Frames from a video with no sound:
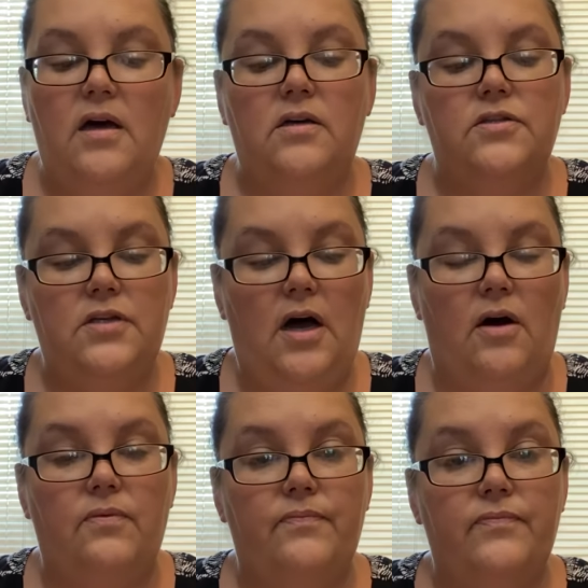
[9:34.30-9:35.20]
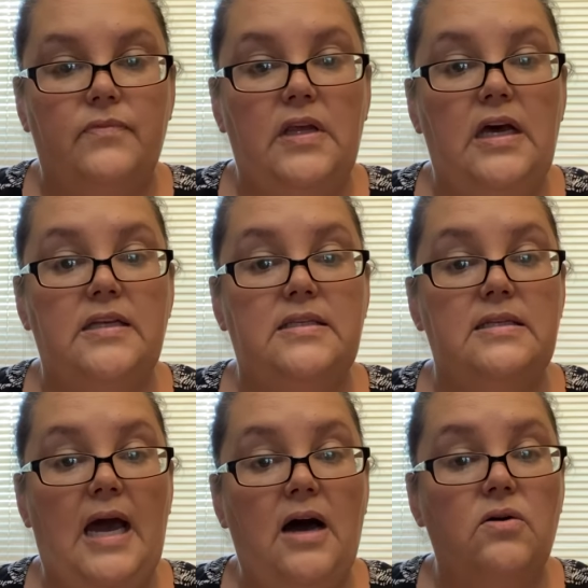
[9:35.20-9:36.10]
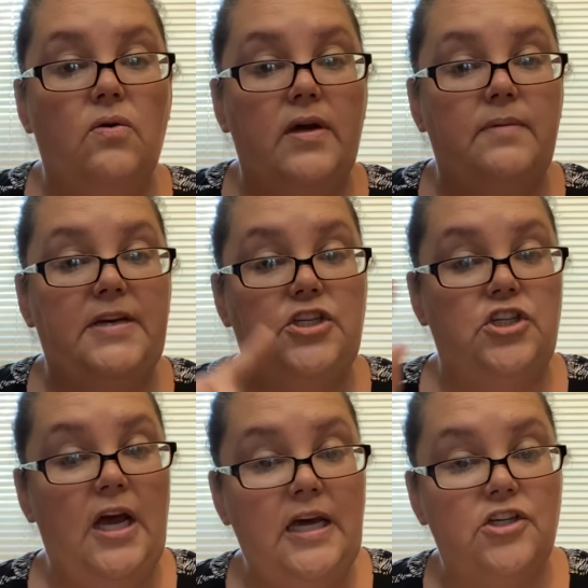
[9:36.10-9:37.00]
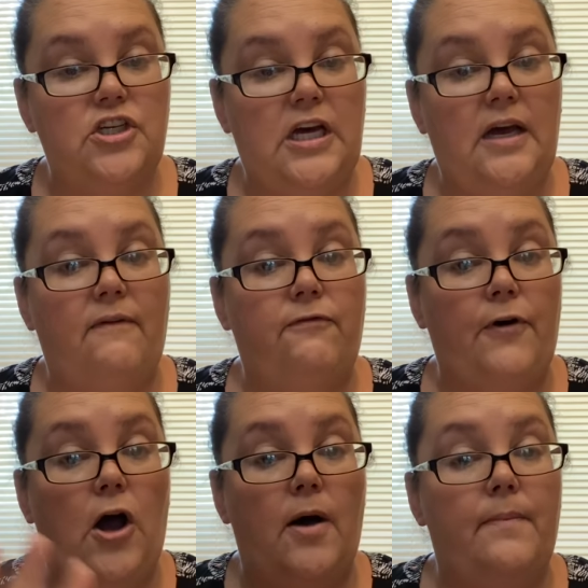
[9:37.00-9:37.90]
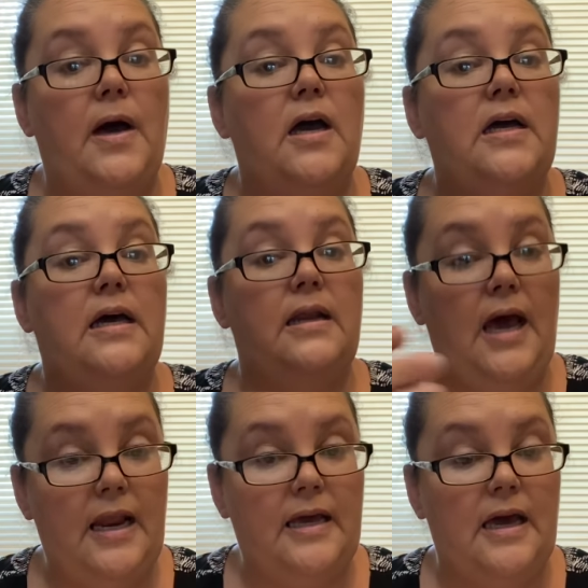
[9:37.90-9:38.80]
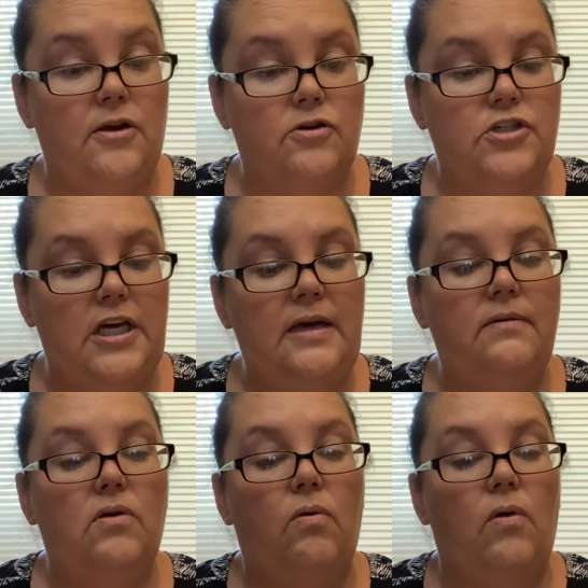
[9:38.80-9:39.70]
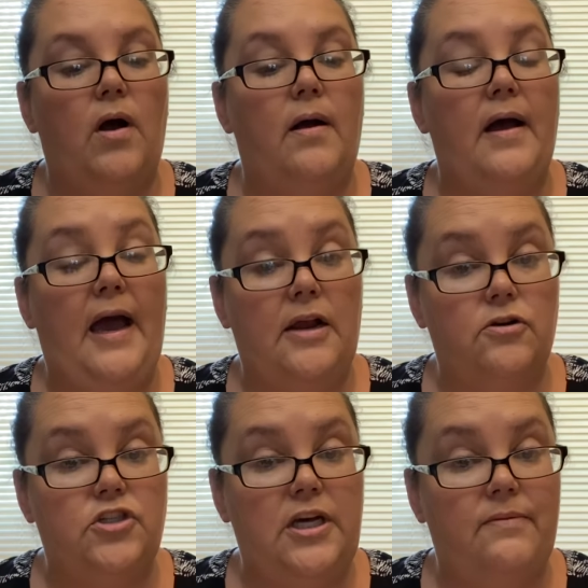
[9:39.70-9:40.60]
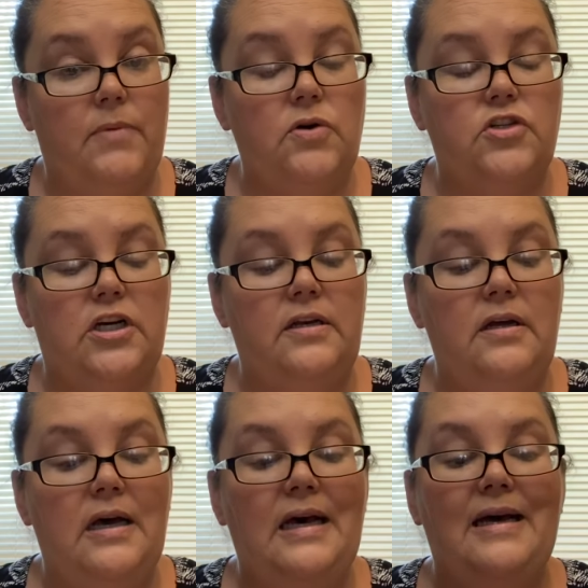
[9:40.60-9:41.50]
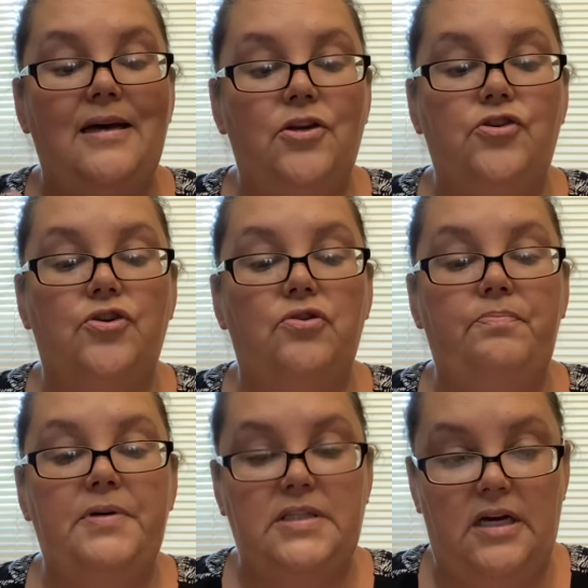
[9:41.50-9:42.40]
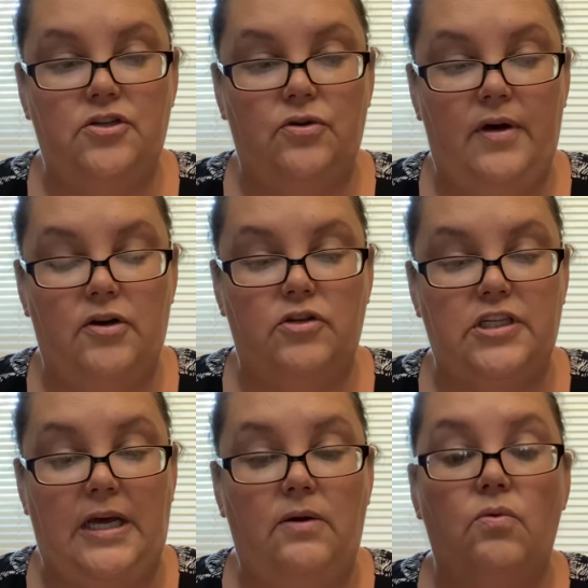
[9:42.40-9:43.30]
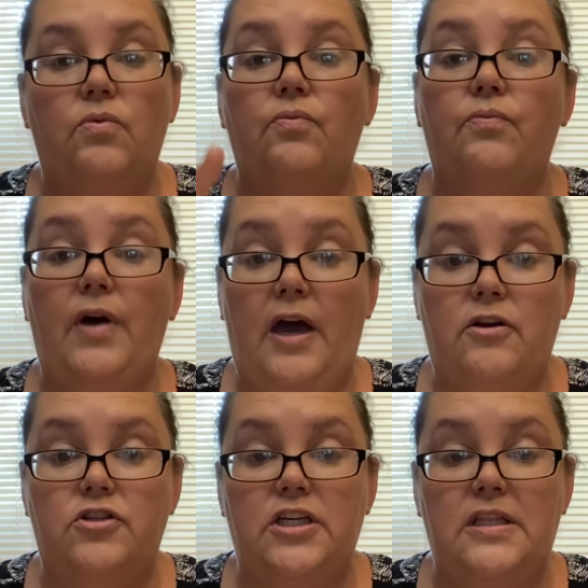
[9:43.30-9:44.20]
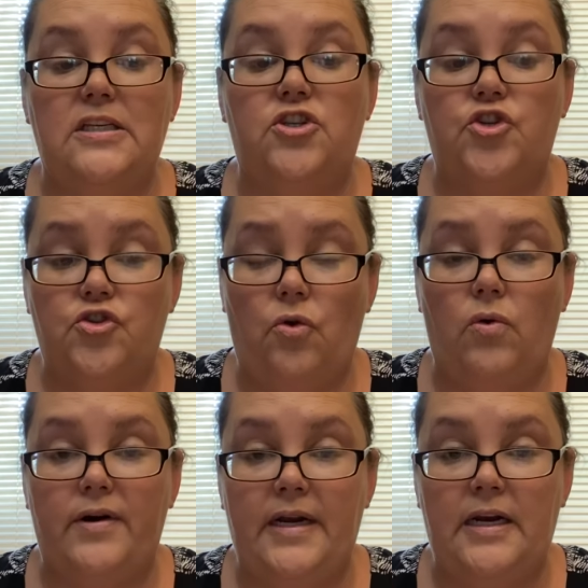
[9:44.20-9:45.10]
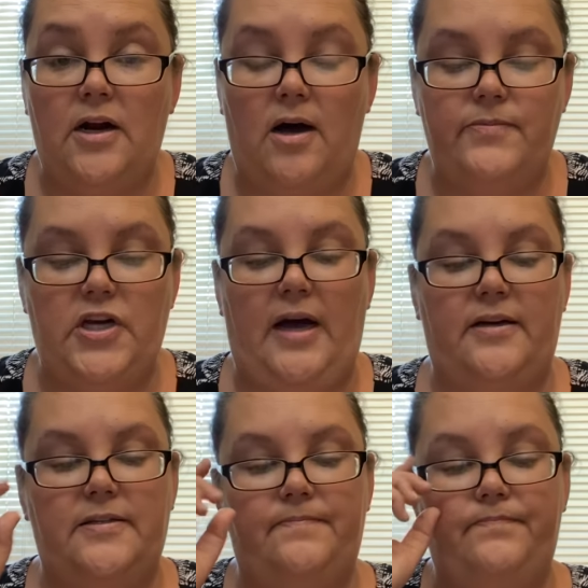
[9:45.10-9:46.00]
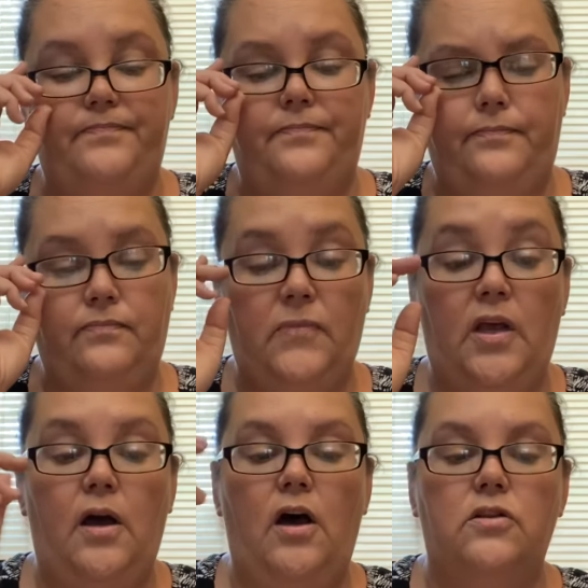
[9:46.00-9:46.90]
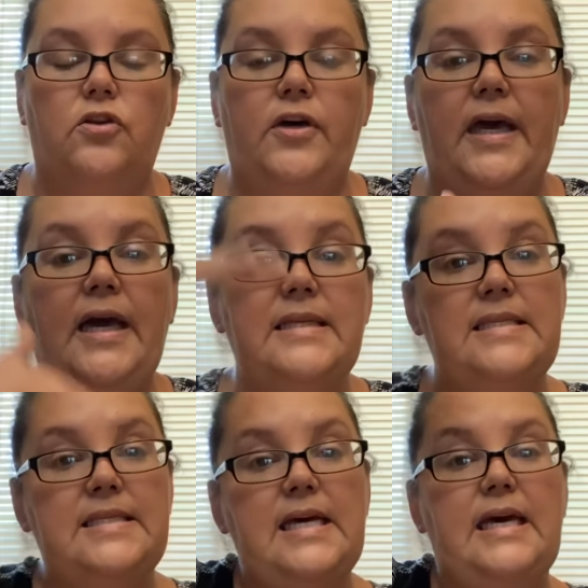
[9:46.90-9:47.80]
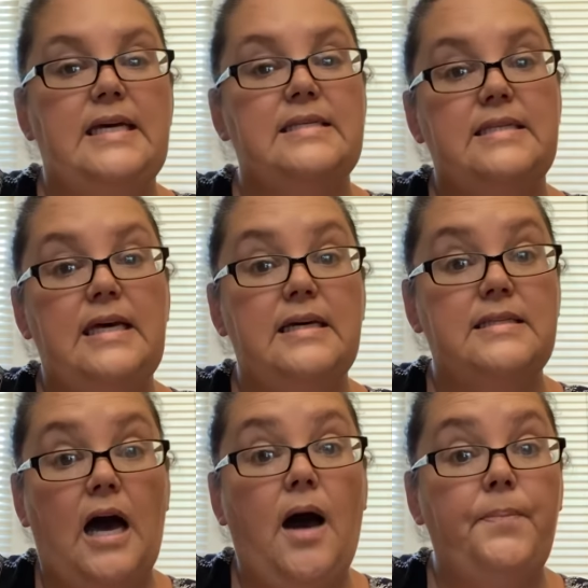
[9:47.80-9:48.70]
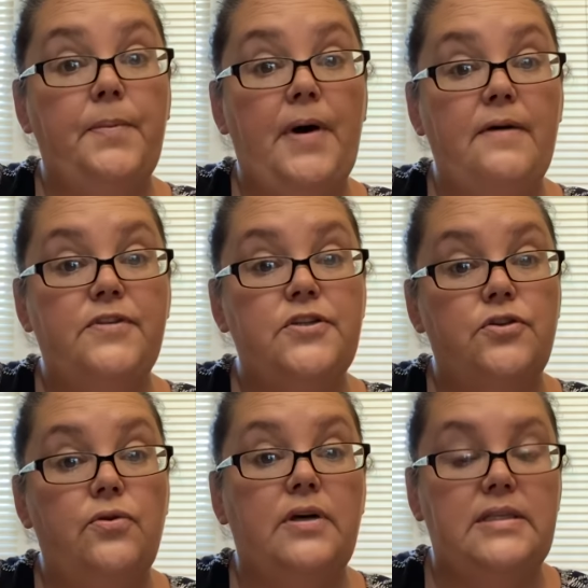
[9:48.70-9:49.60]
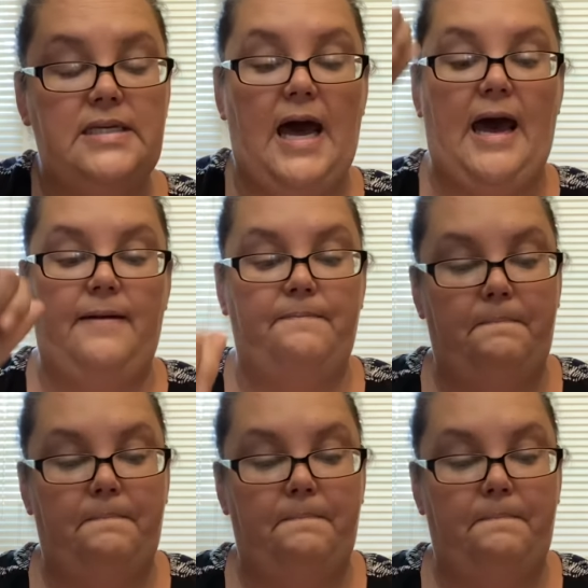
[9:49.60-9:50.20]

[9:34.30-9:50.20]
So, it's now going to be changing from kinetic energy, or energy of motion, into potential energy, energy that's stored in an object. Looking at C, C is up above the student's head.